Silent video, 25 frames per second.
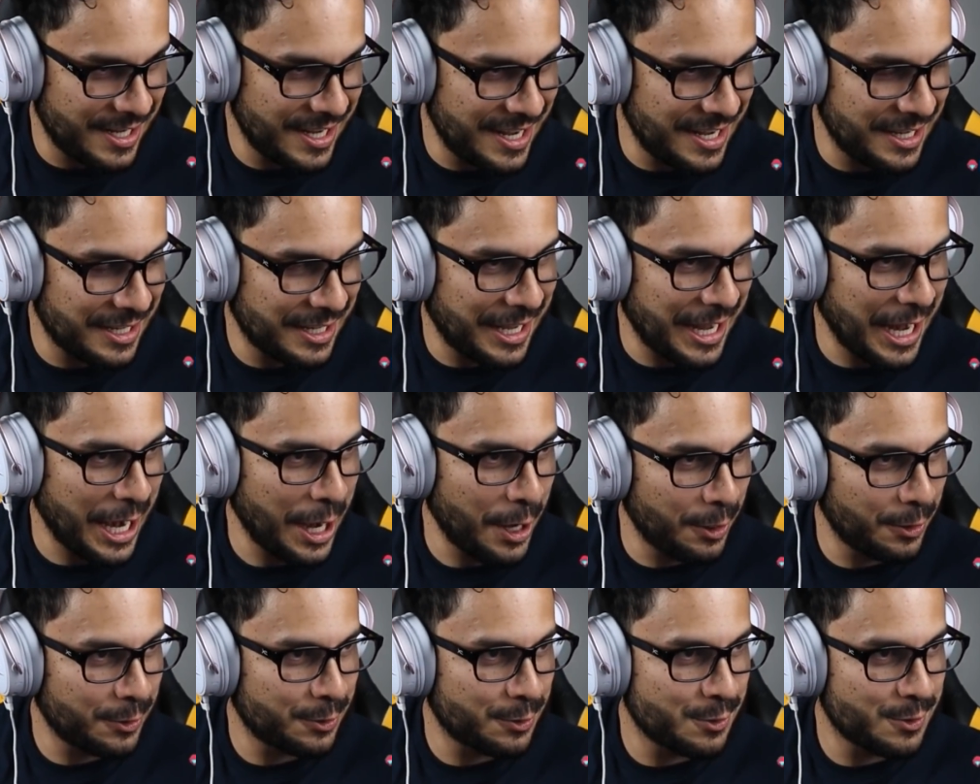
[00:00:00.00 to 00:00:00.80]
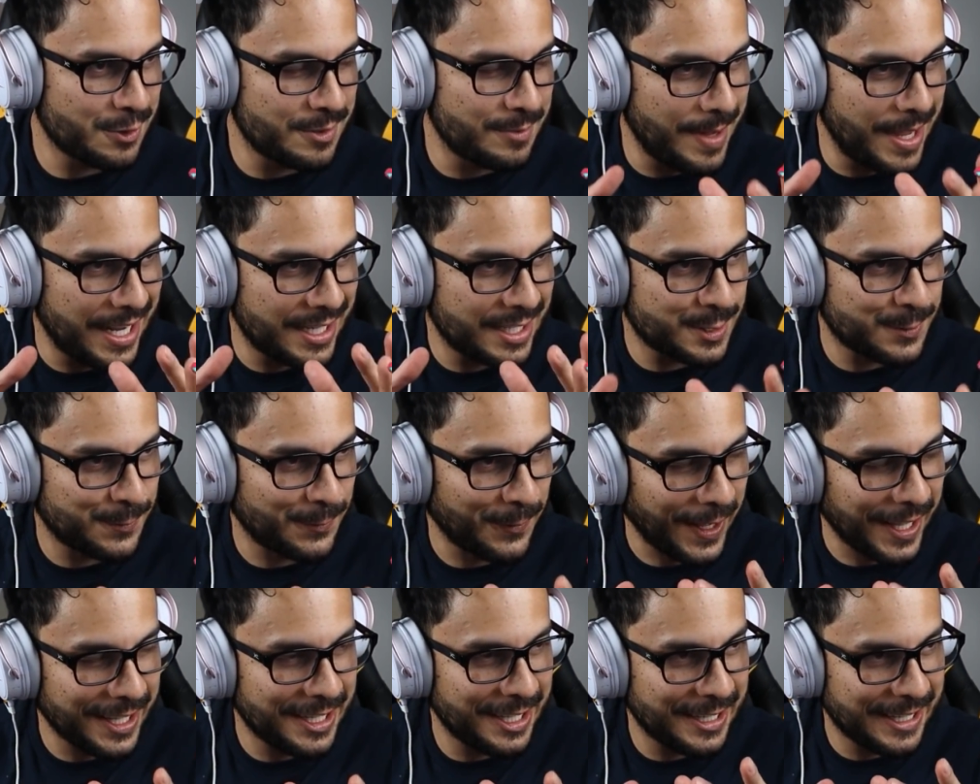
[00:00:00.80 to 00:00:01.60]
in characters makes
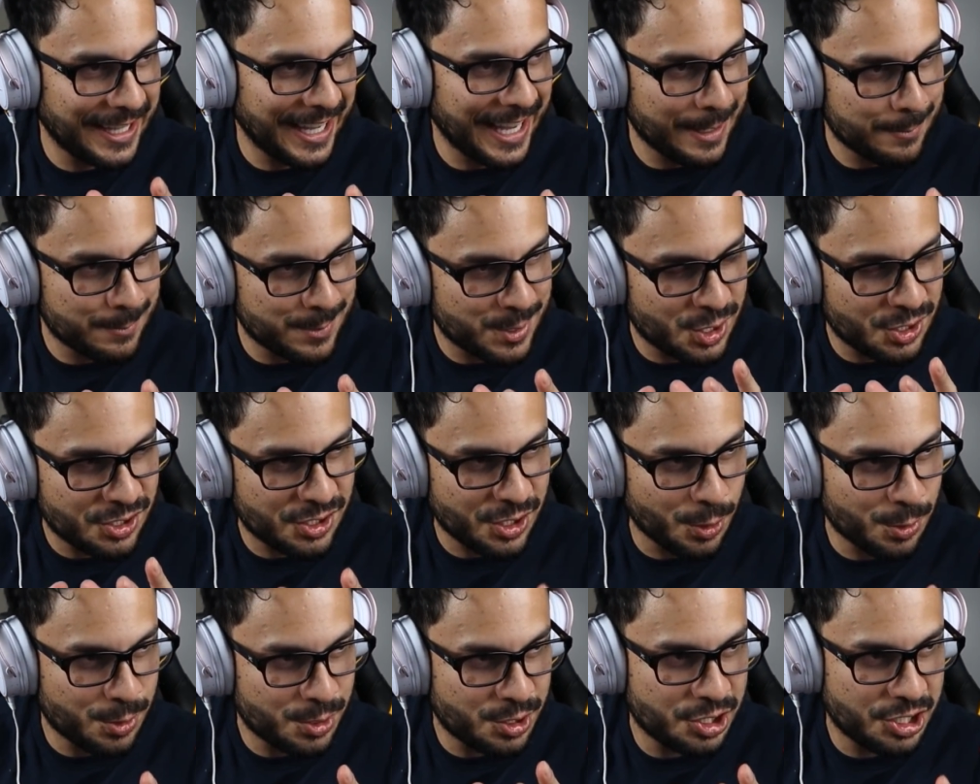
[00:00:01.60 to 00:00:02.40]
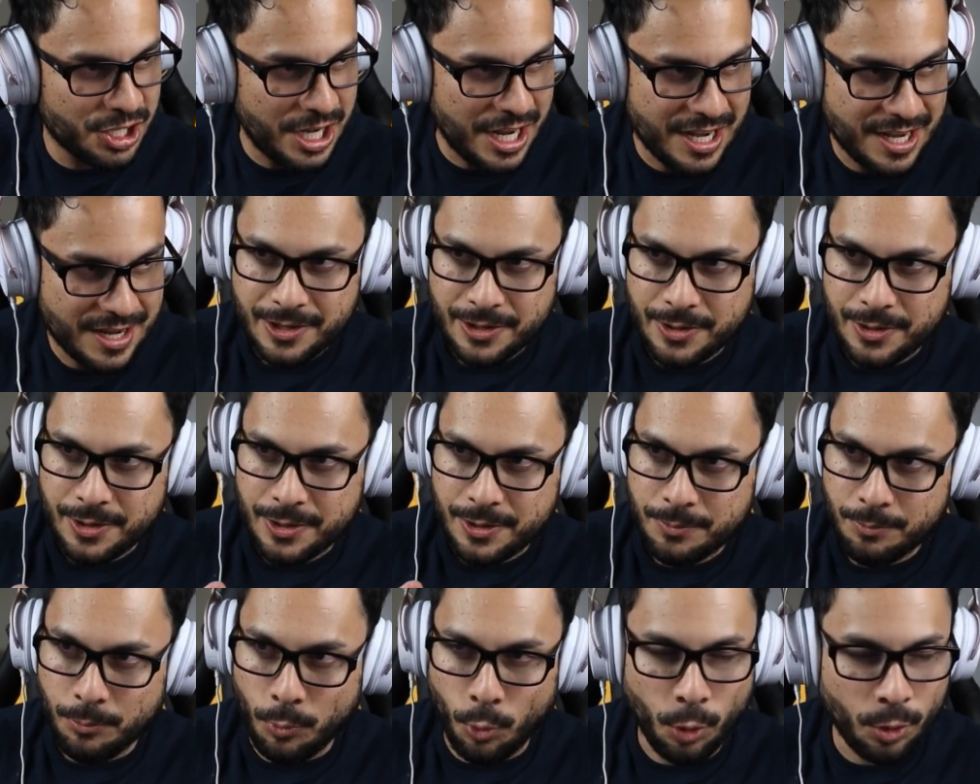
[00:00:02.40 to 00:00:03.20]
fighting games so shitty,
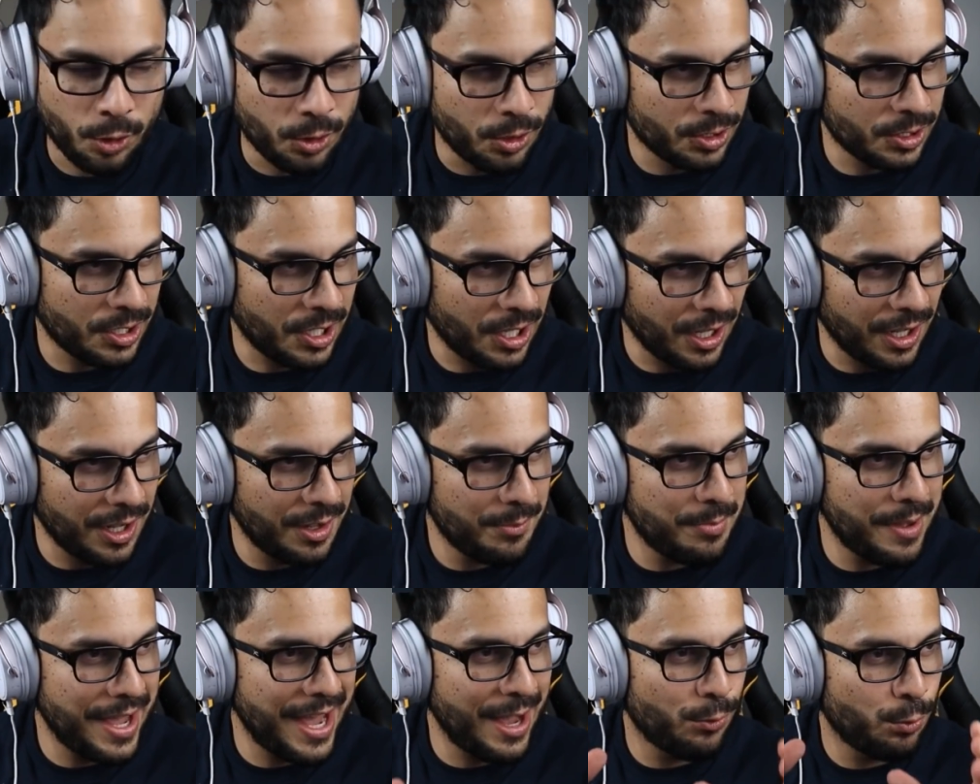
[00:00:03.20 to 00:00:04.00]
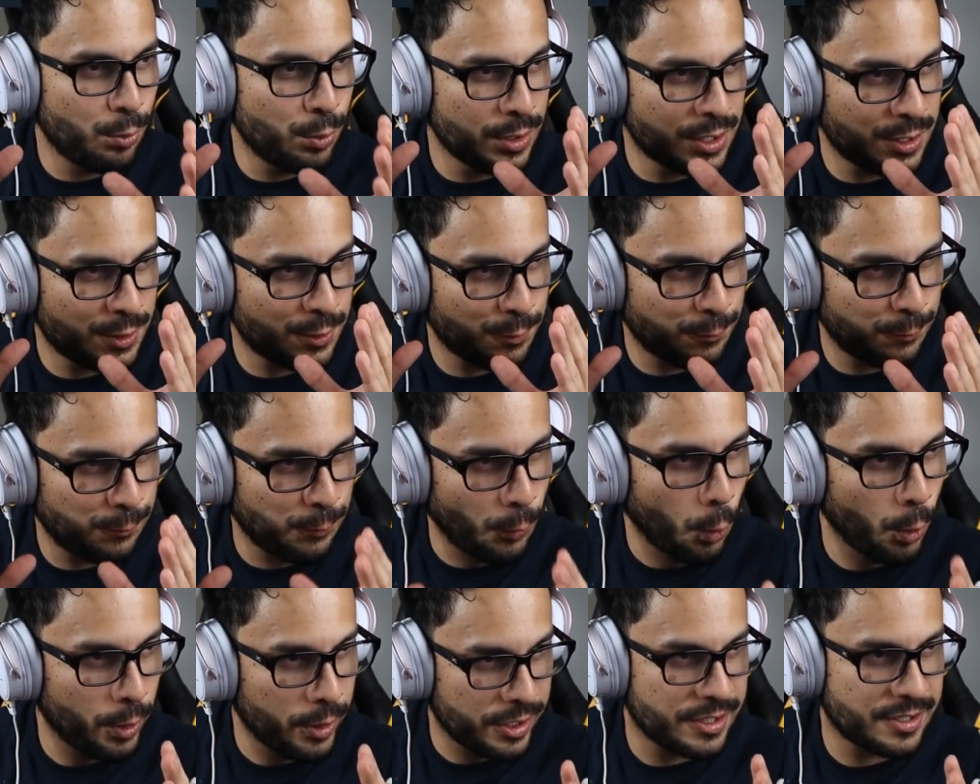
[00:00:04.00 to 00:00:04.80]
Mortal Kombat was
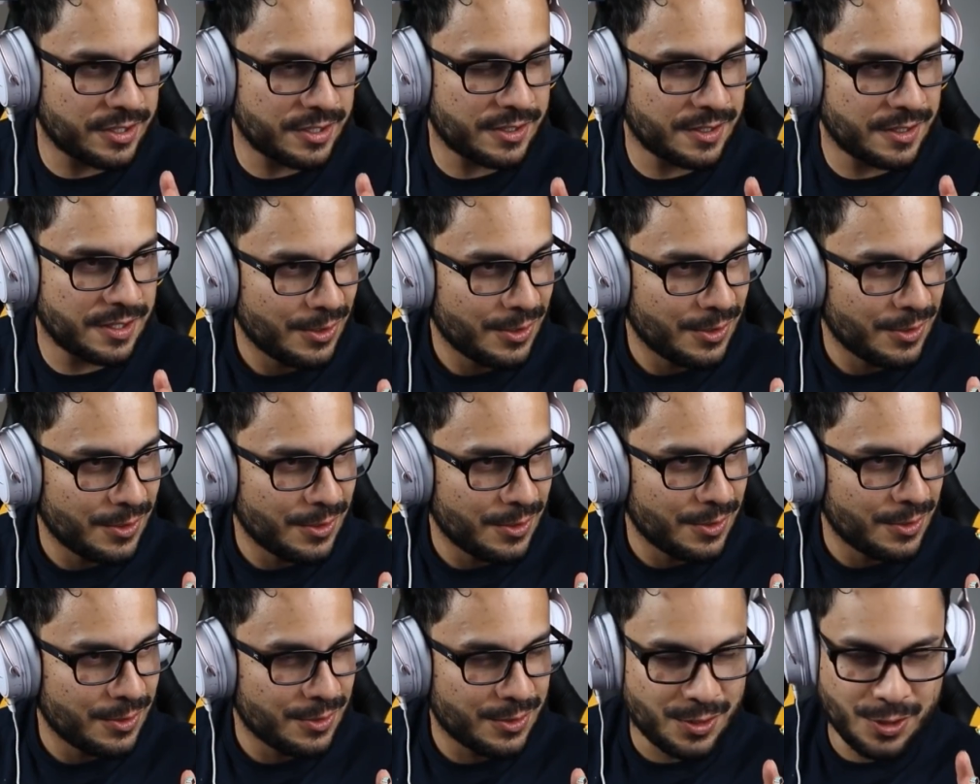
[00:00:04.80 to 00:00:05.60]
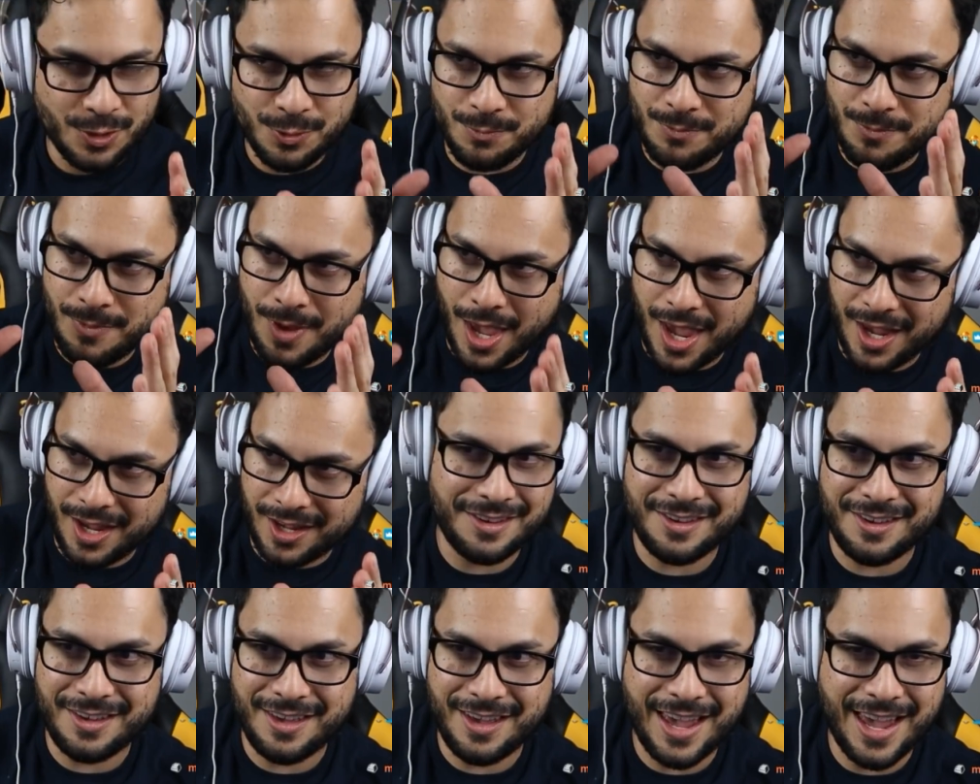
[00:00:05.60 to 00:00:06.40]
forced to
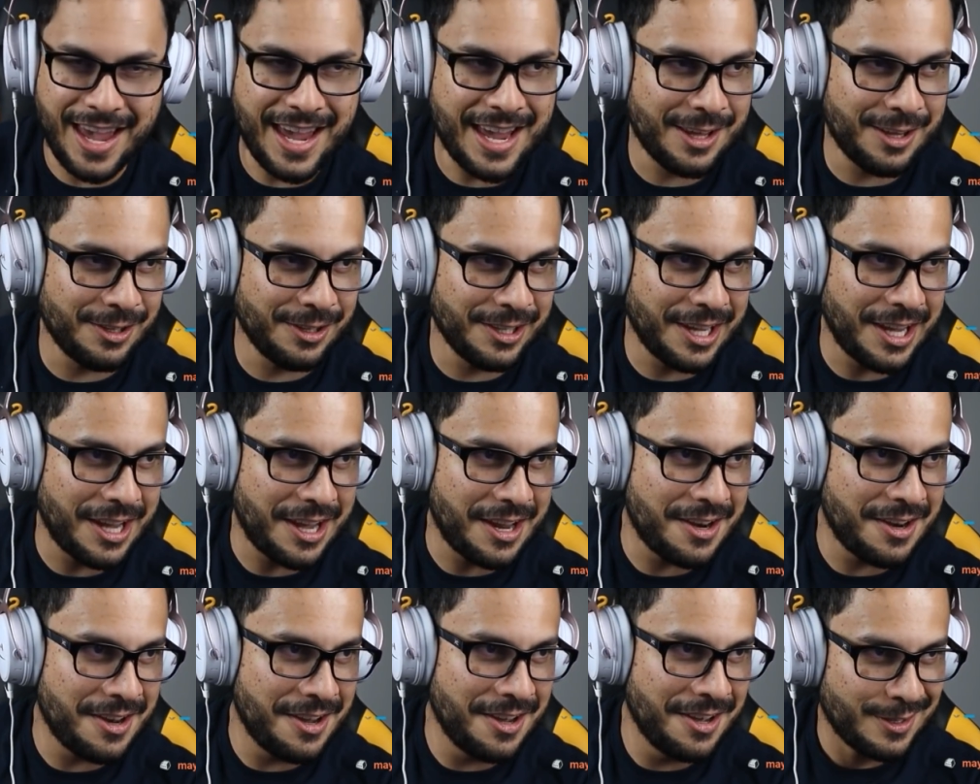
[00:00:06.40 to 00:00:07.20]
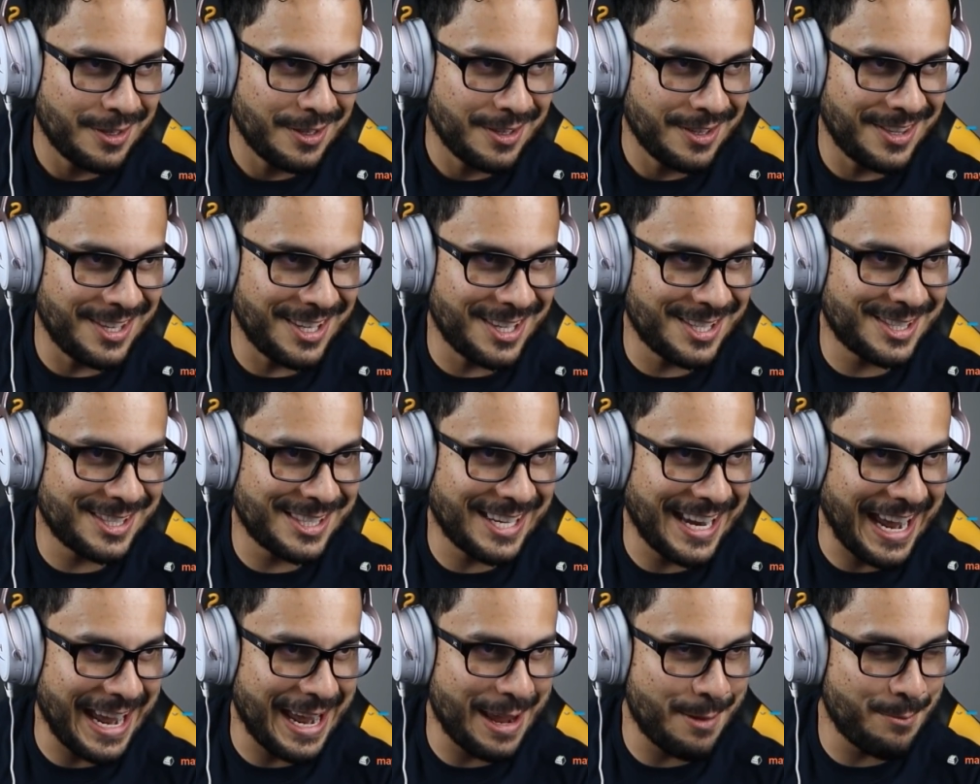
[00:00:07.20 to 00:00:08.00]
make Alien the
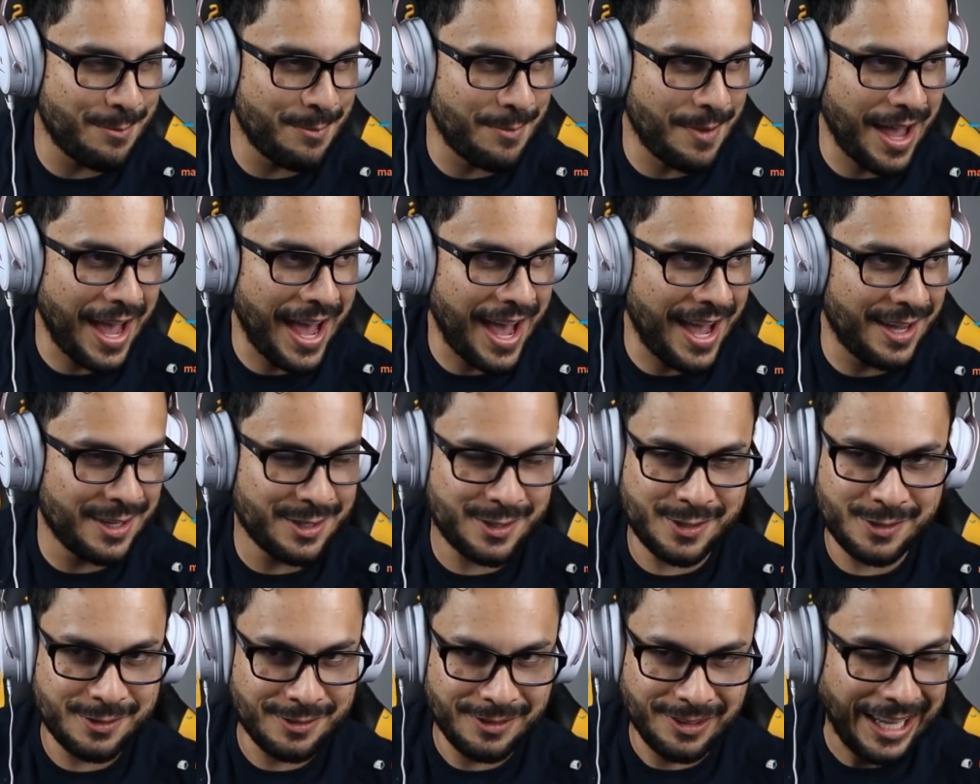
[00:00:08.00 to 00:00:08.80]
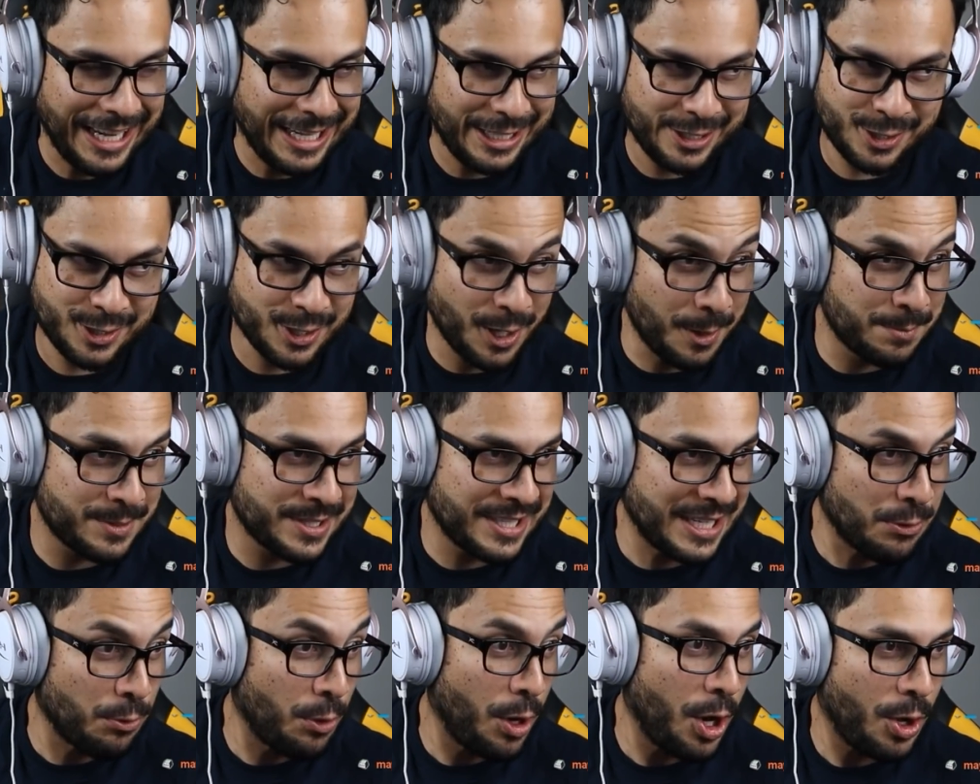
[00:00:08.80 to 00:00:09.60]
same as, like,
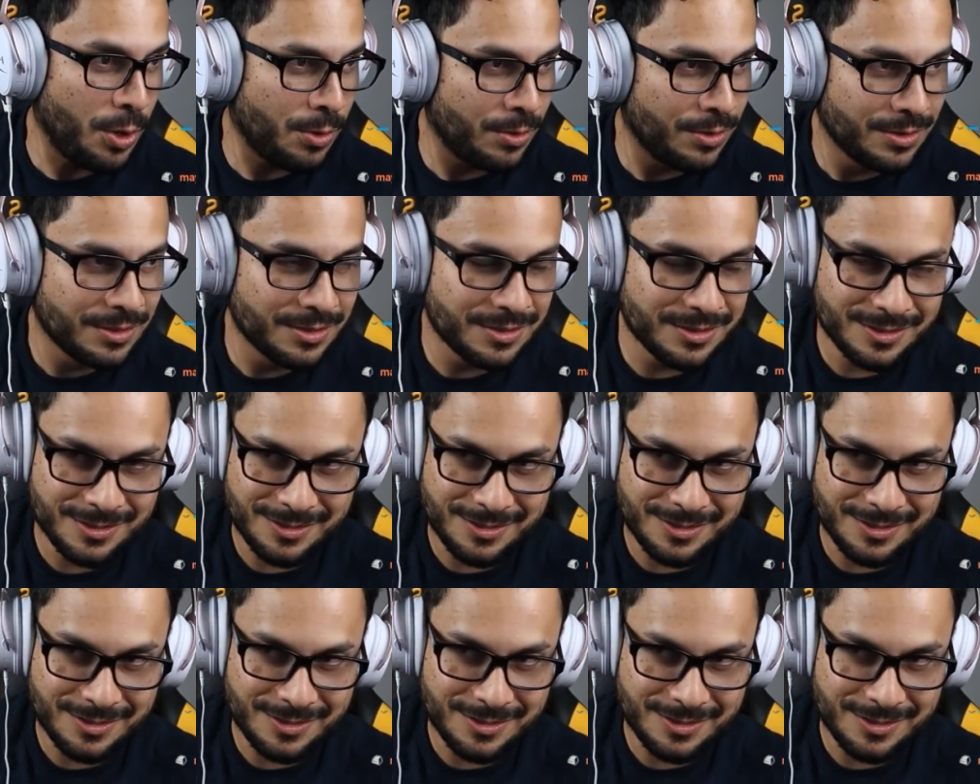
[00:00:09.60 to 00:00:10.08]
Sub-Zero,